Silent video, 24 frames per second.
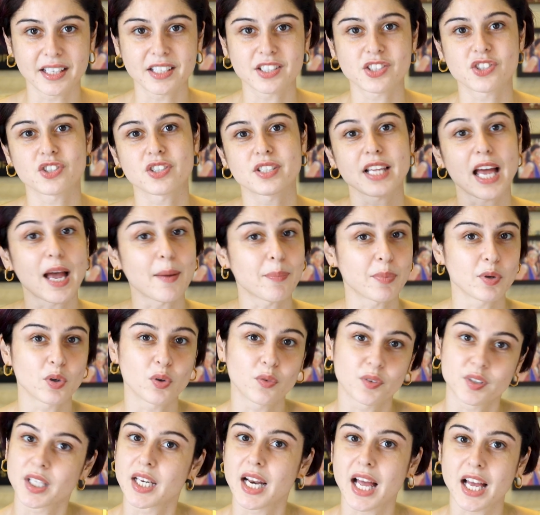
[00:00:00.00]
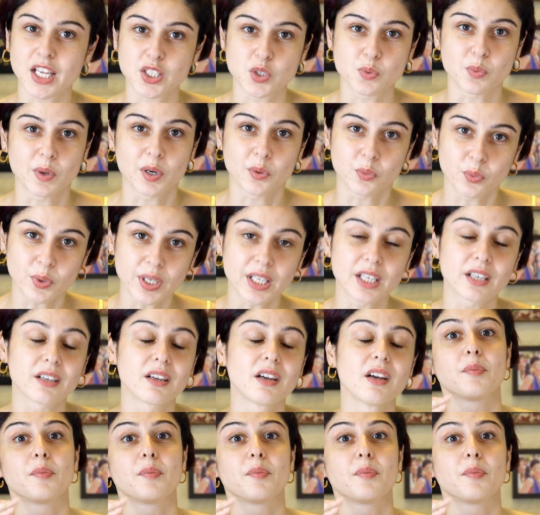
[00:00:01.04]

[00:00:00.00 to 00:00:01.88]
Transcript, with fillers: It's just happened over the last 1 week.